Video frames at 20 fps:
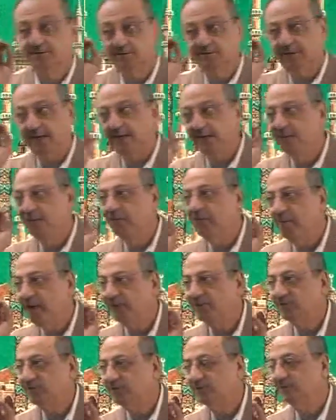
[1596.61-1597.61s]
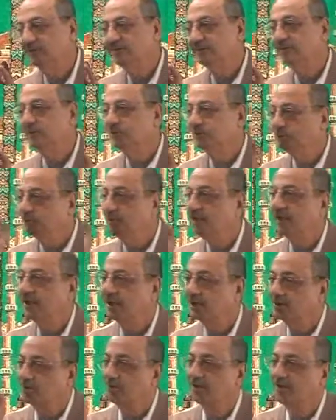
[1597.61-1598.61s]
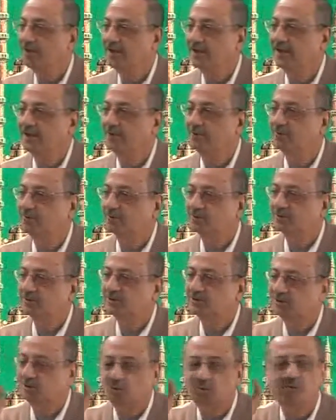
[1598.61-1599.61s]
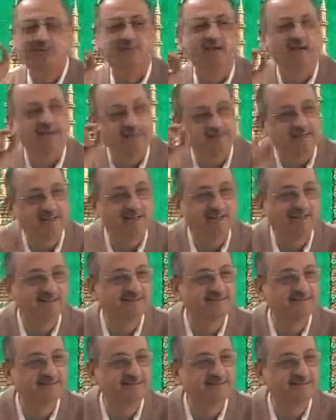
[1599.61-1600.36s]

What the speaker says: Can you imagine doing a good deed which is so tiny?